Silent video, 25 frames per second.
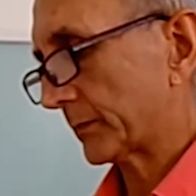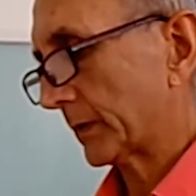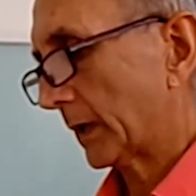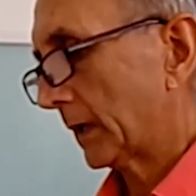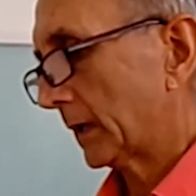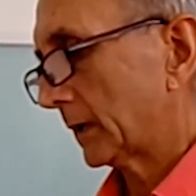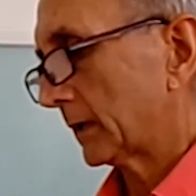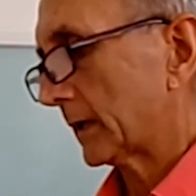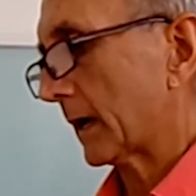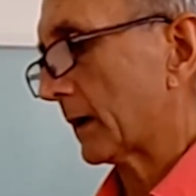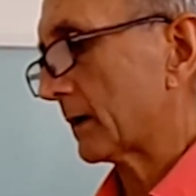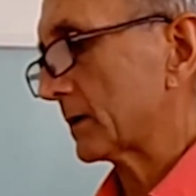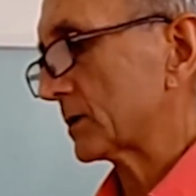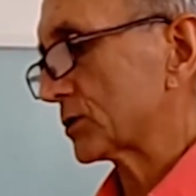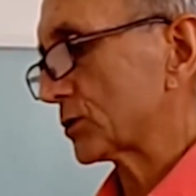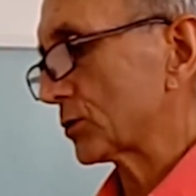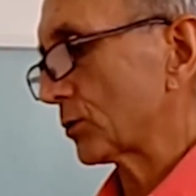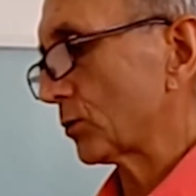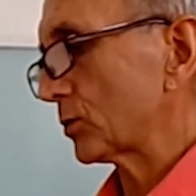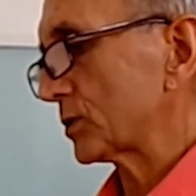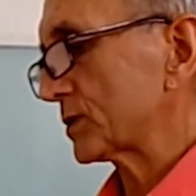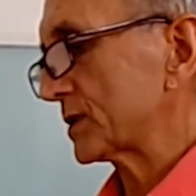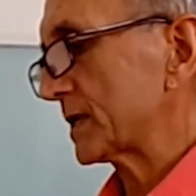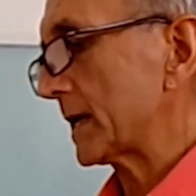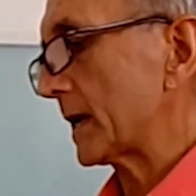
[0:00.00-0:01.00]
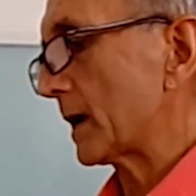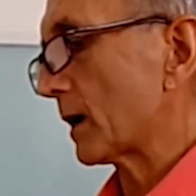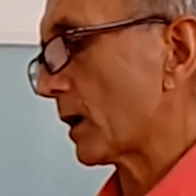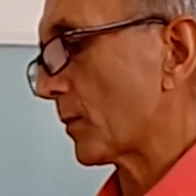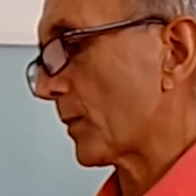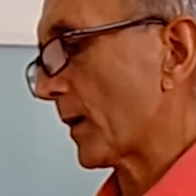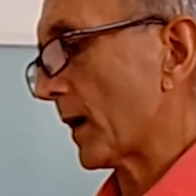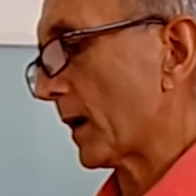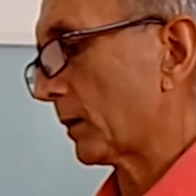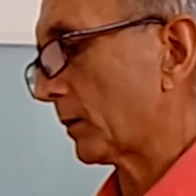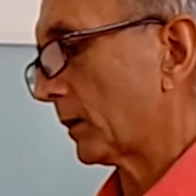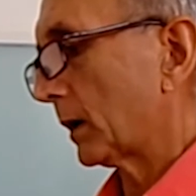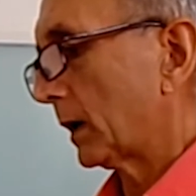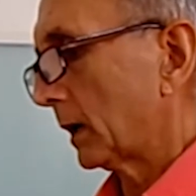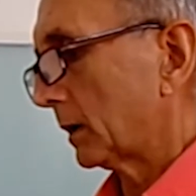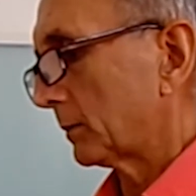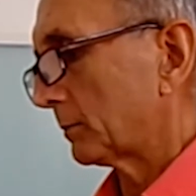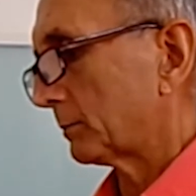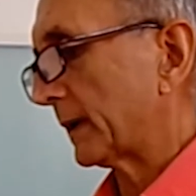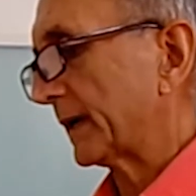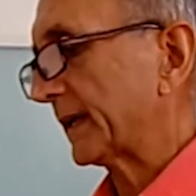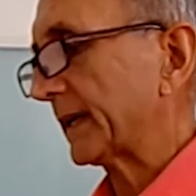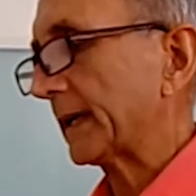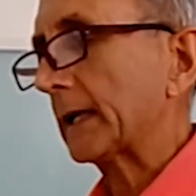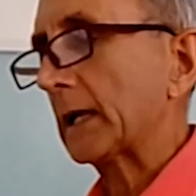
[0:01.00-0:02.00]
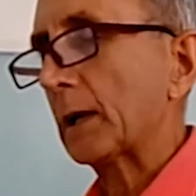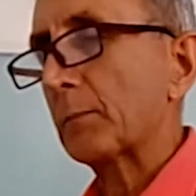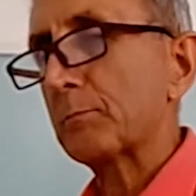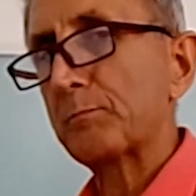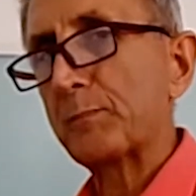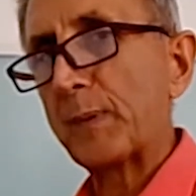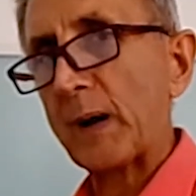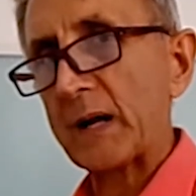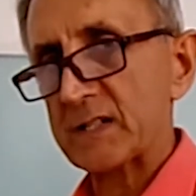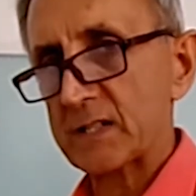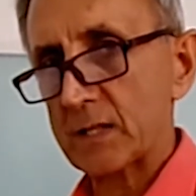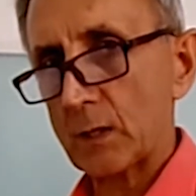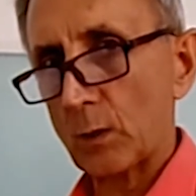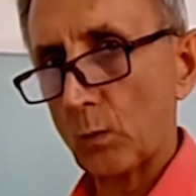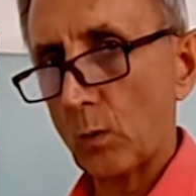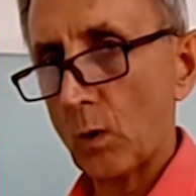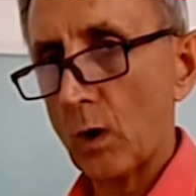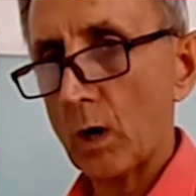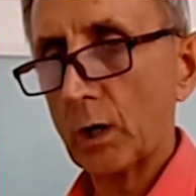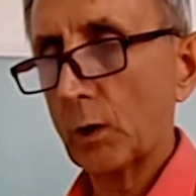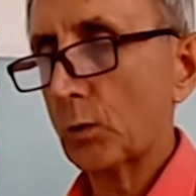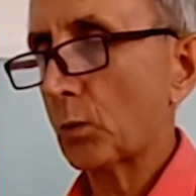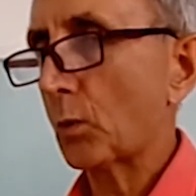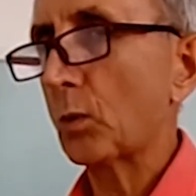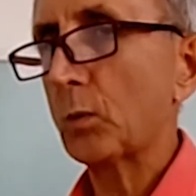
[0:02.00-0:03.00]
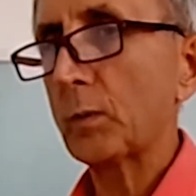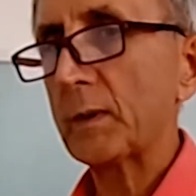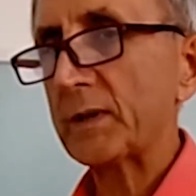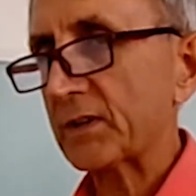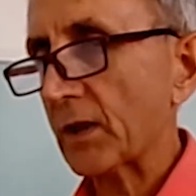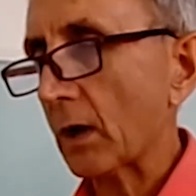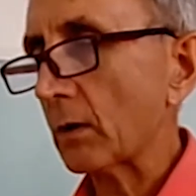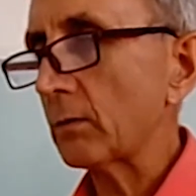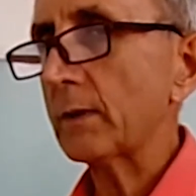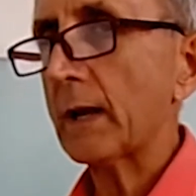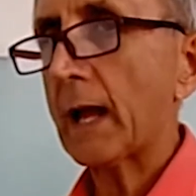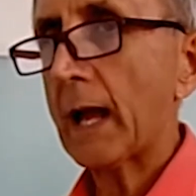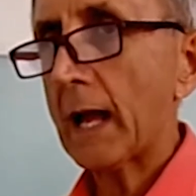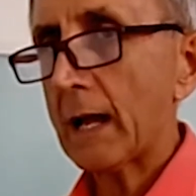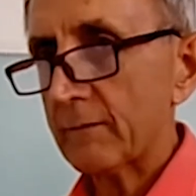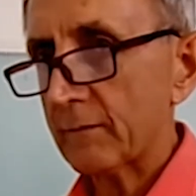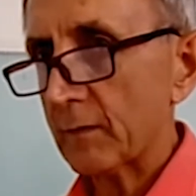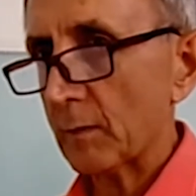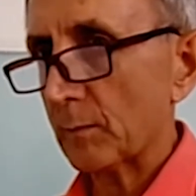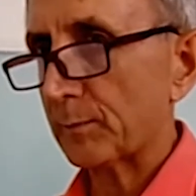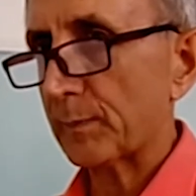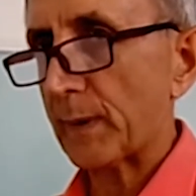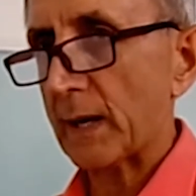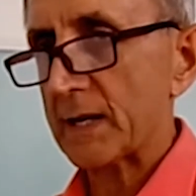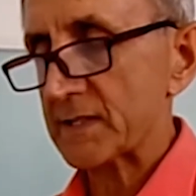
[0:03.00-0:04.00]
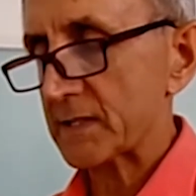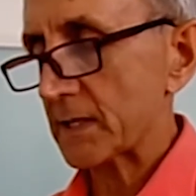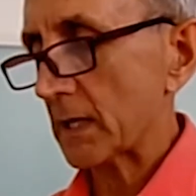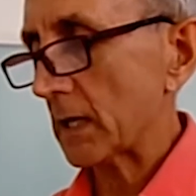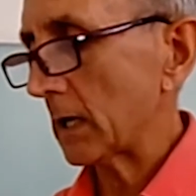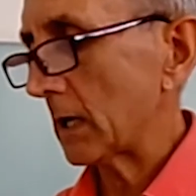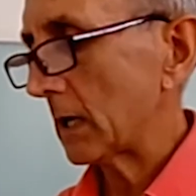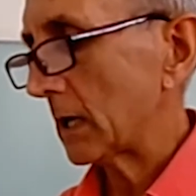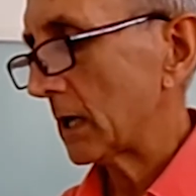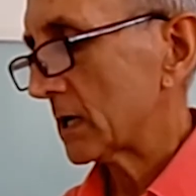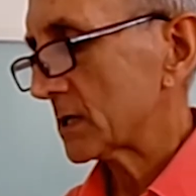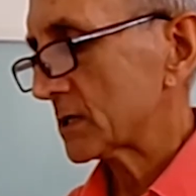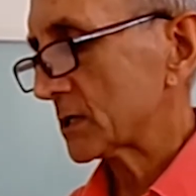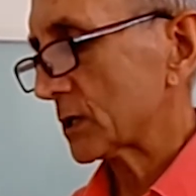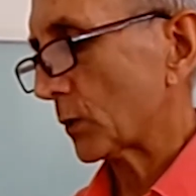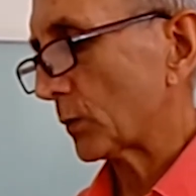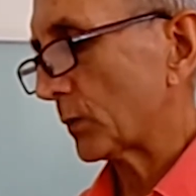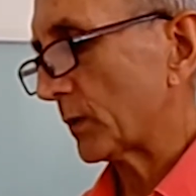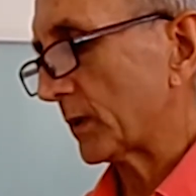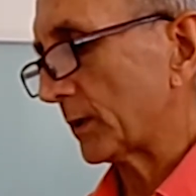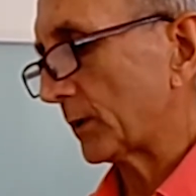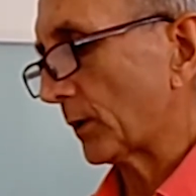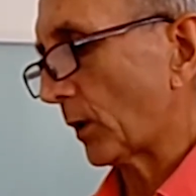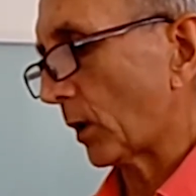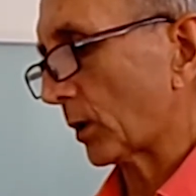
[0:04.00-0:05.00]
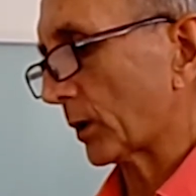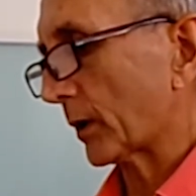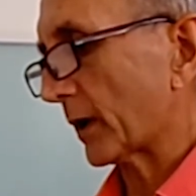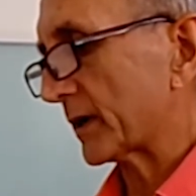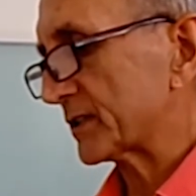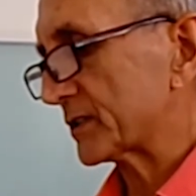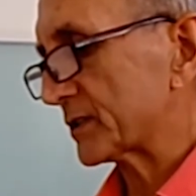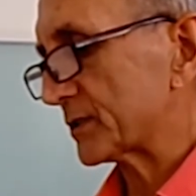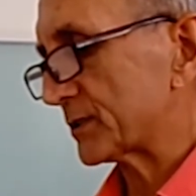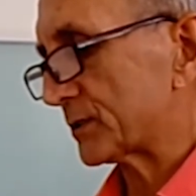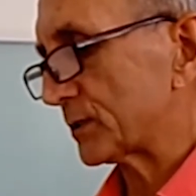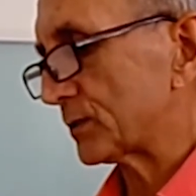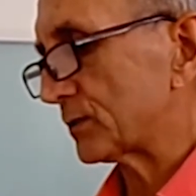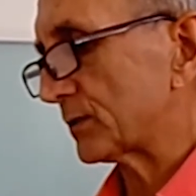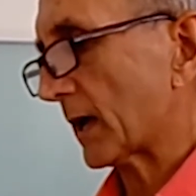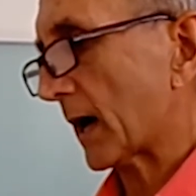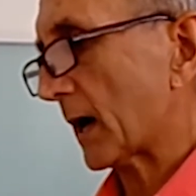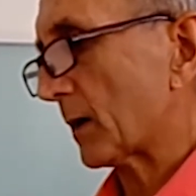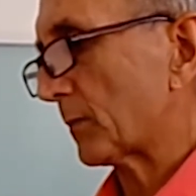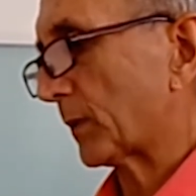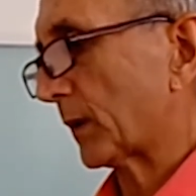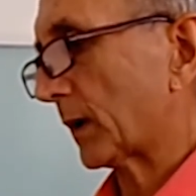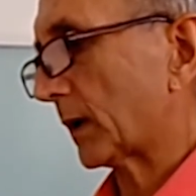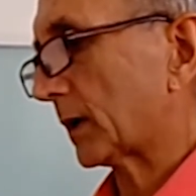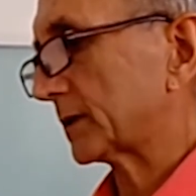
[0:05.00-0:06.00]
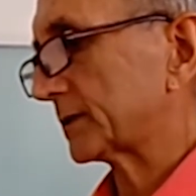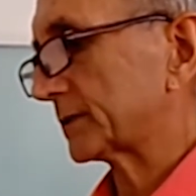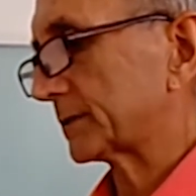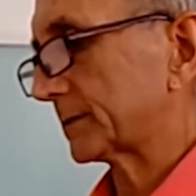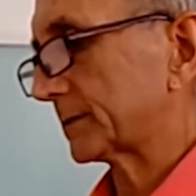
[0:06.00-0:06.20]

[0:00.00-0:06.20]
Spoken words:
Now, it talks here about making a buzzer work. Well, we don't have a buzzer, so we're not going to do that part.